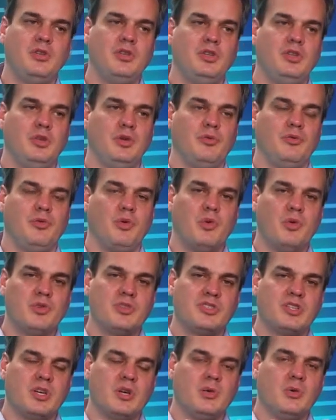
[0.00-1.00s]
you've
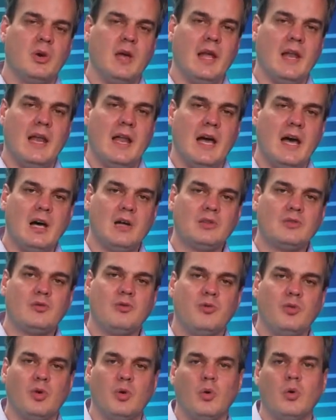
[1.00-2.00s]
also allowed
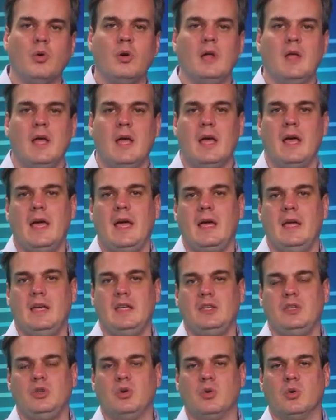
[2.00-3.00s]
for
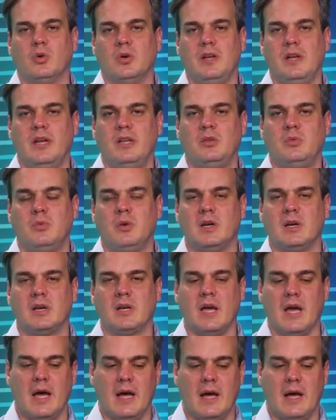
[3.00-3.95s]
your network